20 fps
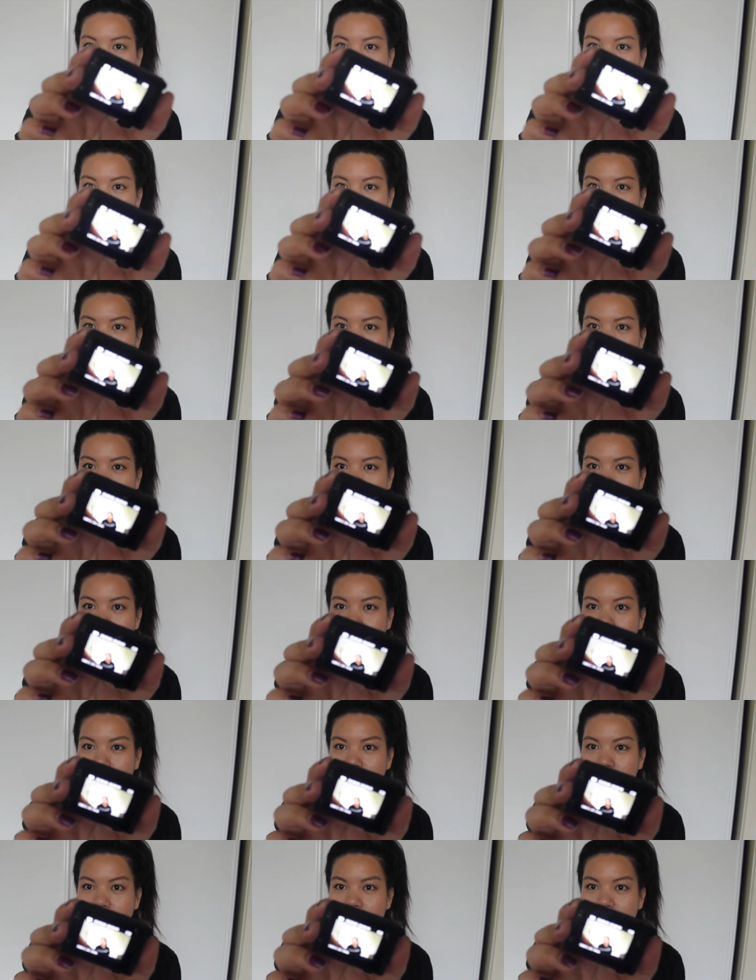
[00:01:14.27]

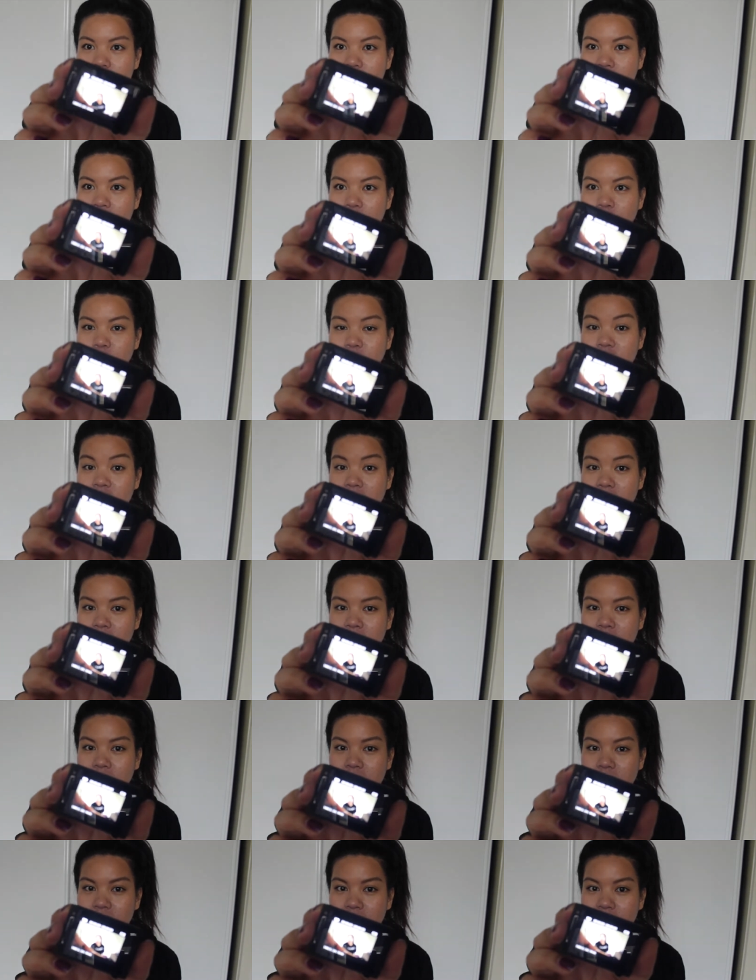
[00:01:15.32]
Oh,
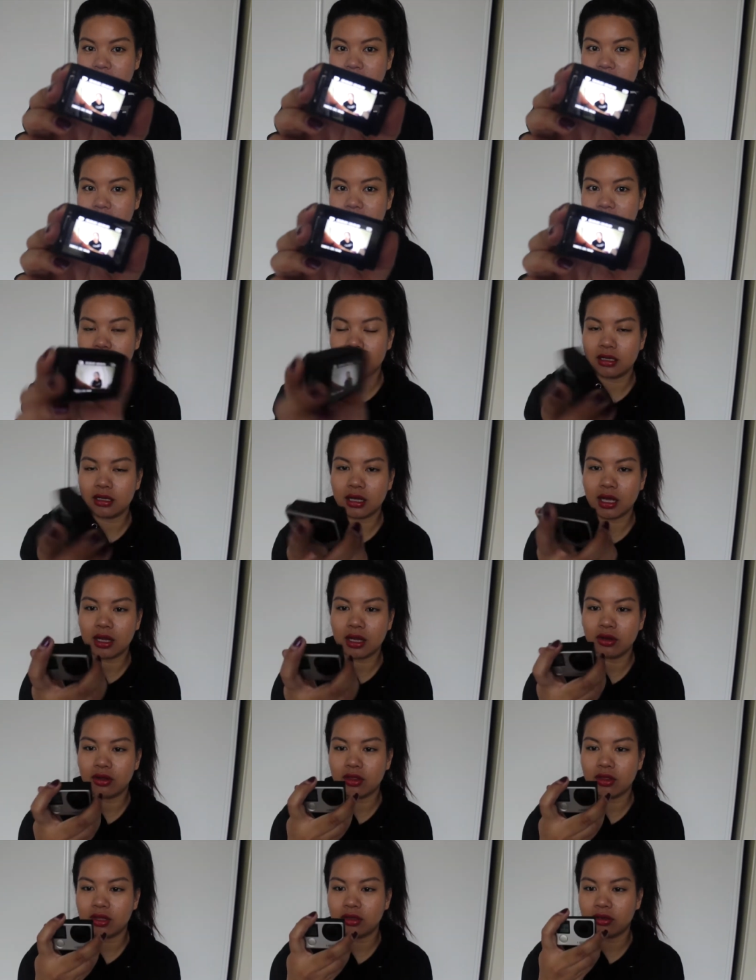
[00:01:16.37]
Inception. I
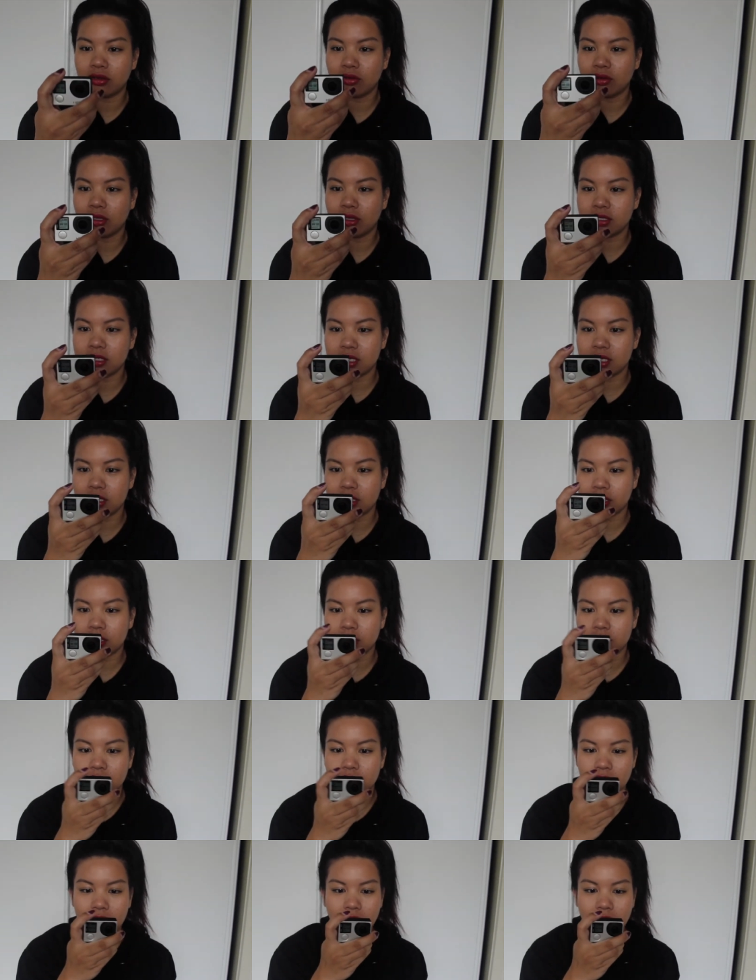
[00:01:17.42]
know there's no SD
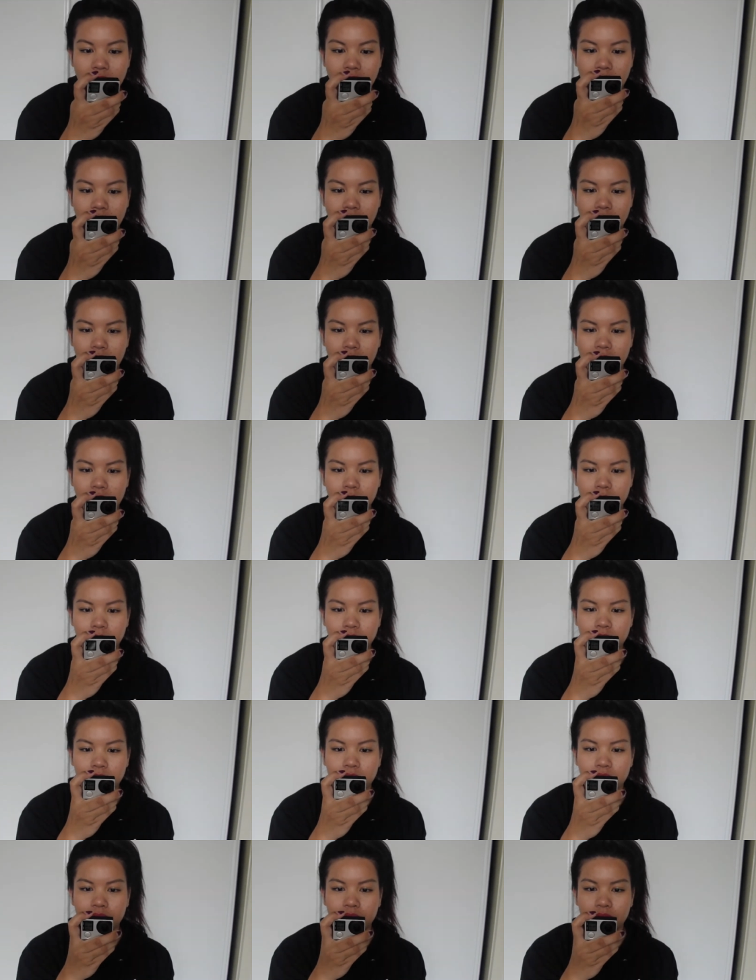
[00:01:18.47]
card. Um,
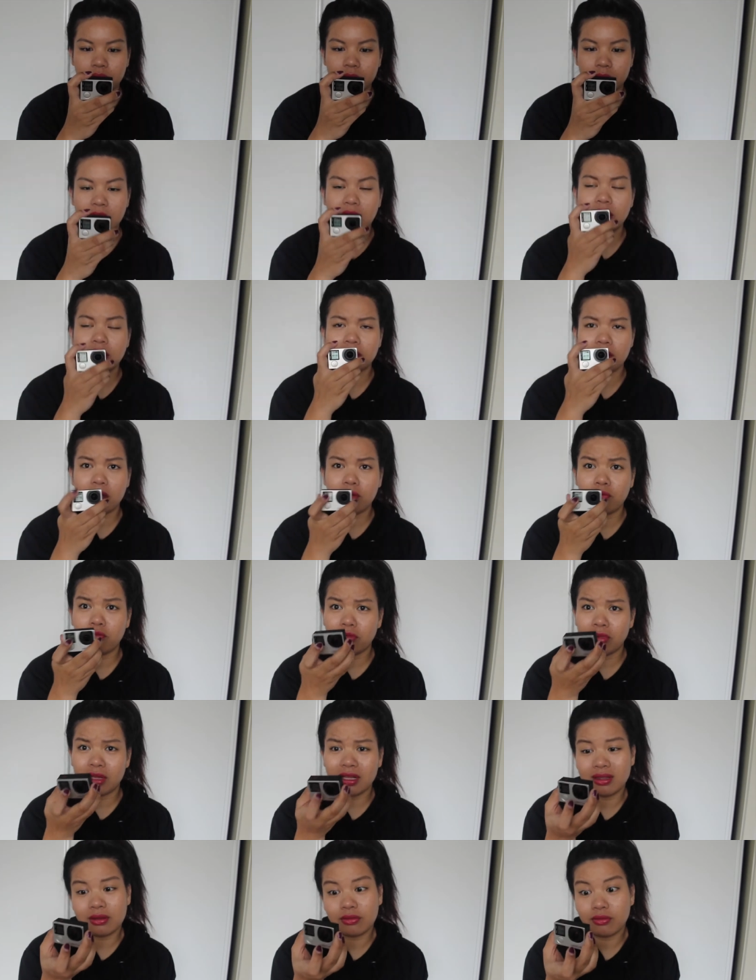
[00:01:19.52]
it's a,
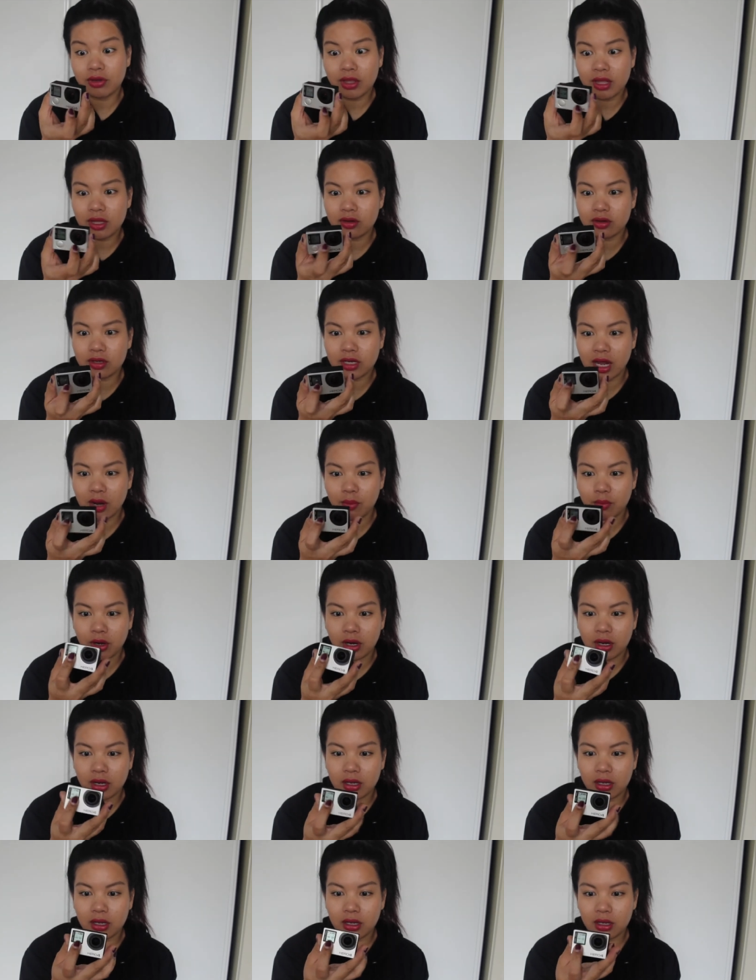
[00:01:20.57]
it's a really good
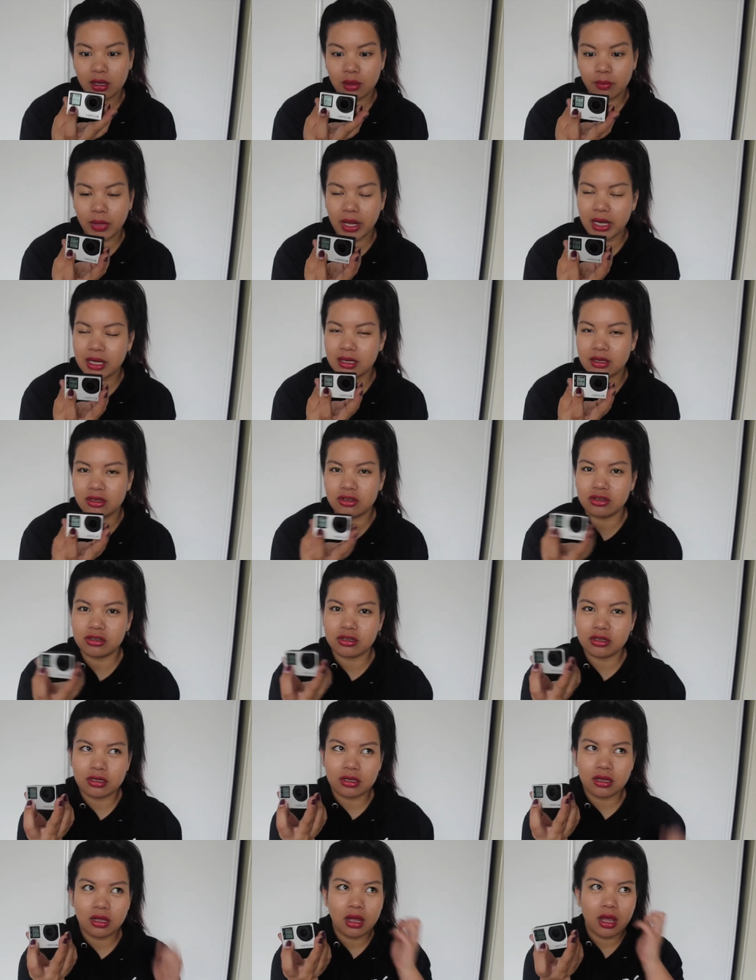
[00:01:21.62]
camera, but I didn't
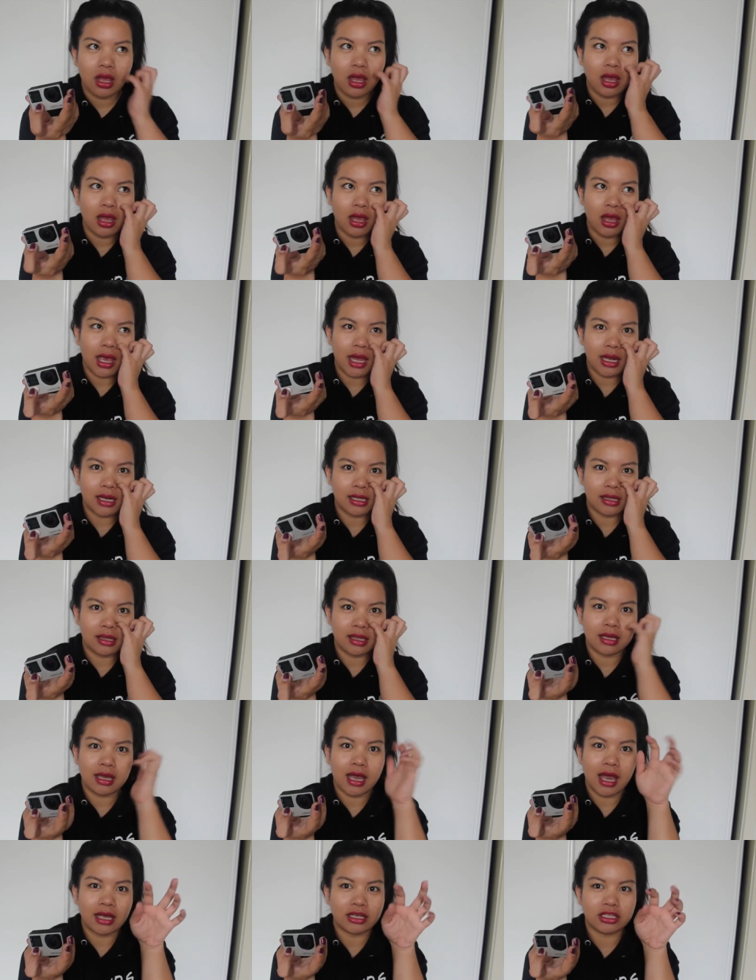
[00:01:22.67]
do
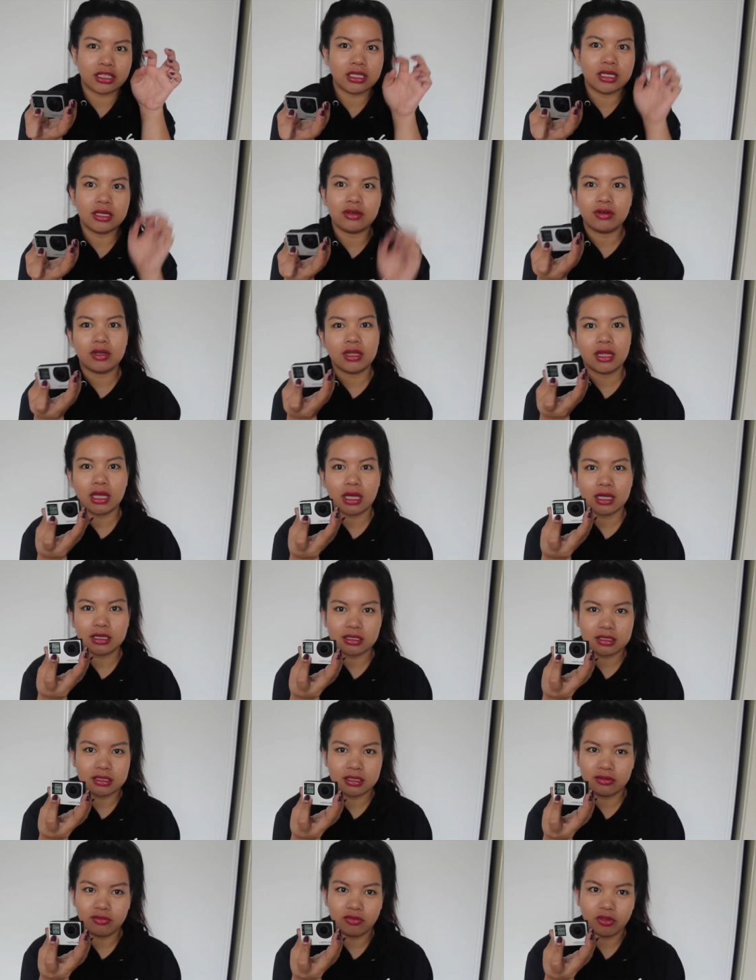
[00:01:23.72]
anything actiony really. I
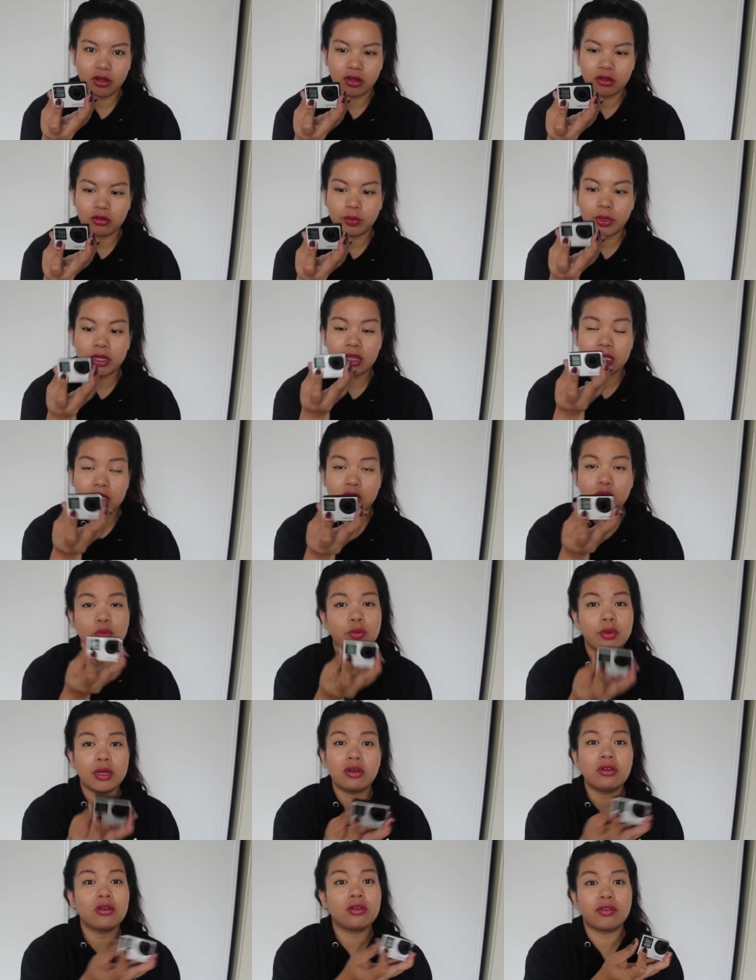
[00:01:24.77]
just did vlogs. But this will
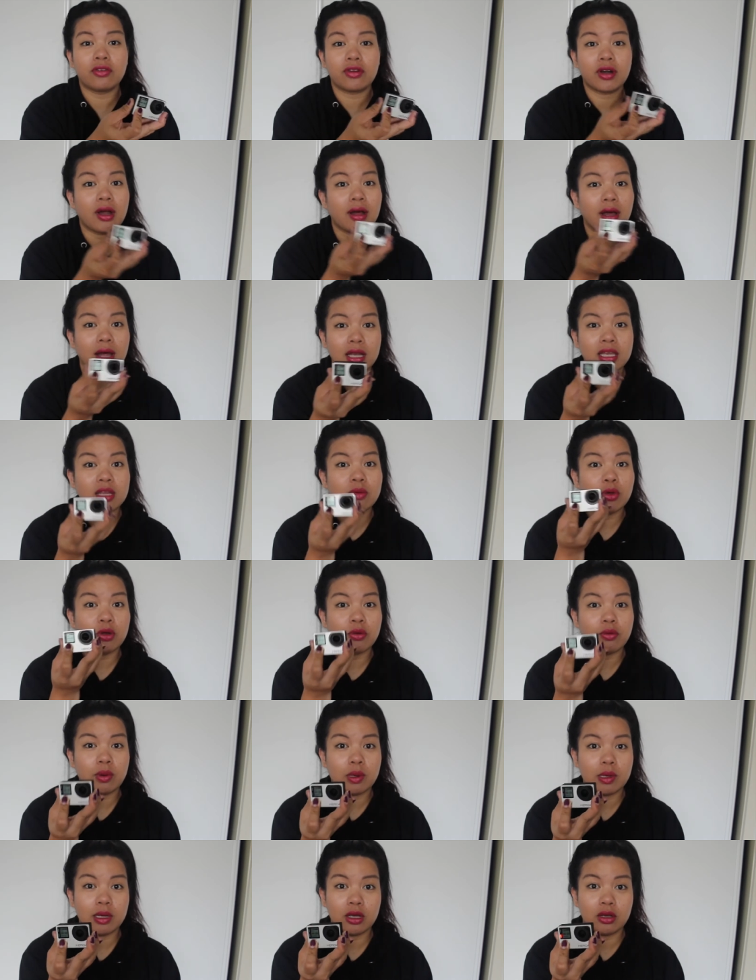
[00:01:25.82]
be good for our honeymoon
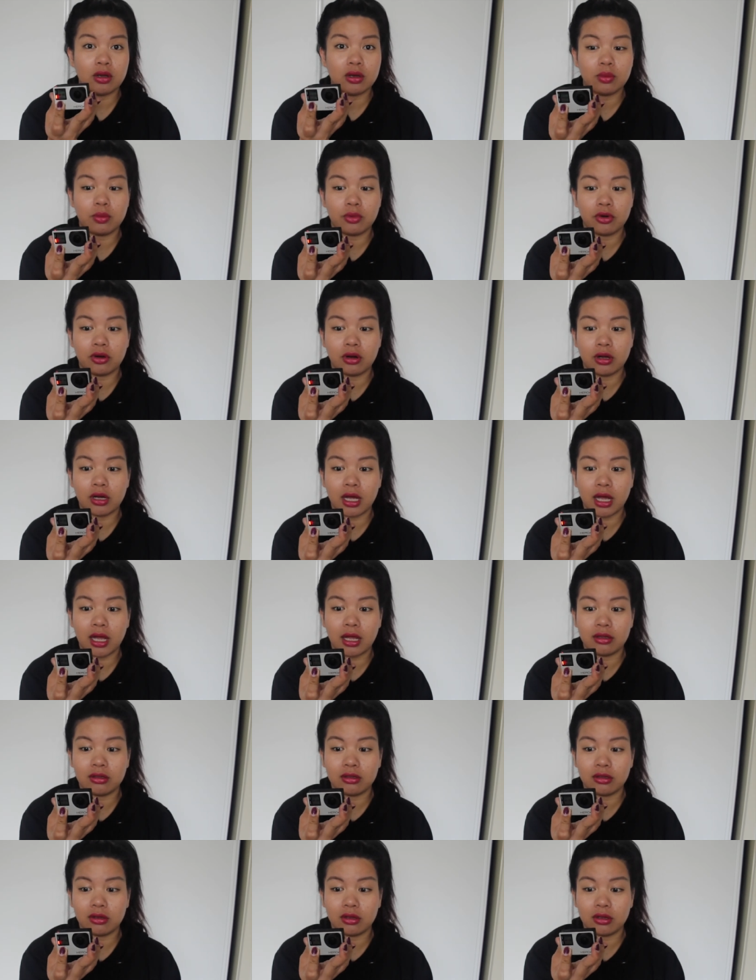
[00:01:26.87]
when we go to
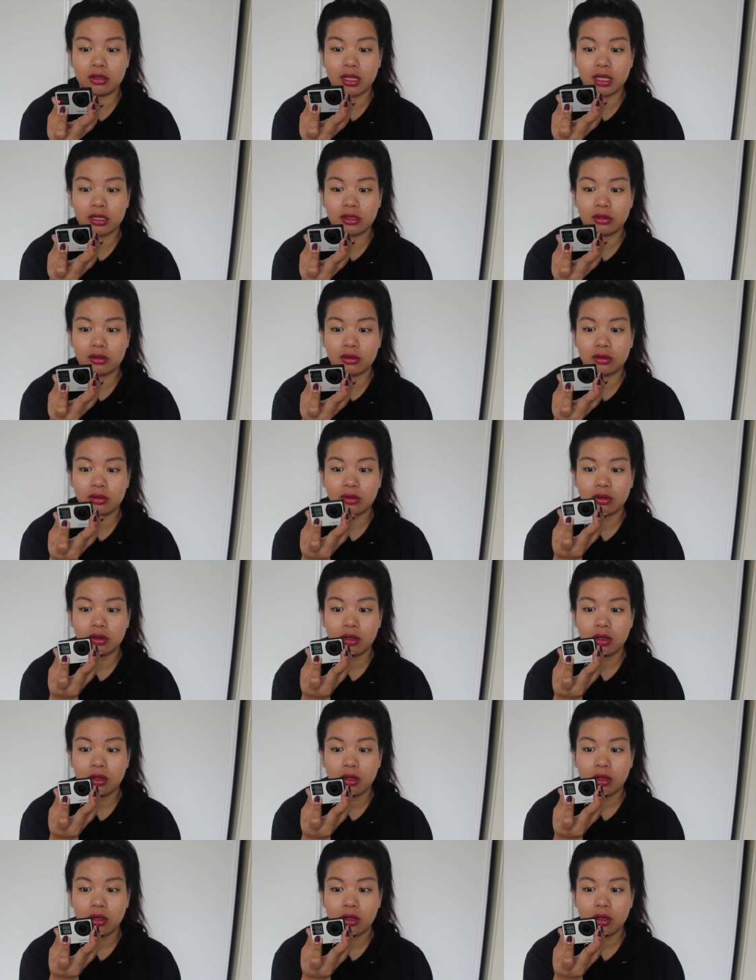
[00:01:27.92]
Boracay. So that's